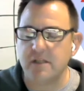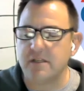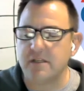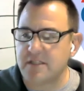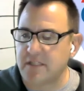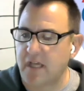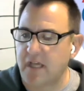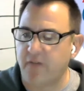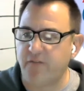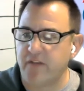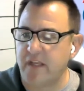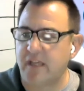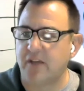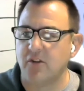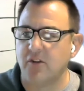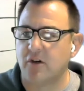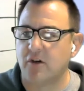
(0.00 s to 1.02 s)
Stephanie
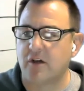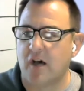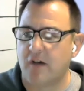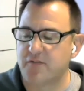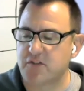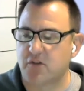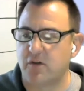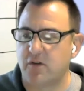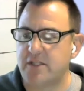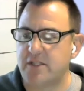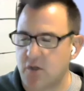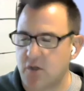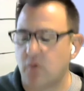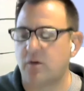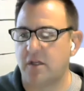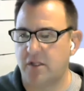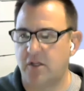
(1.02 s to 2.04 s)
can look off screen,
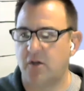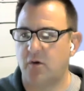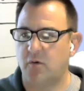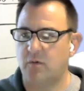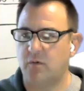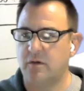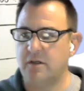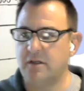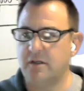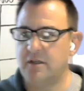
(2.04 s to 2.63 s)
so can you,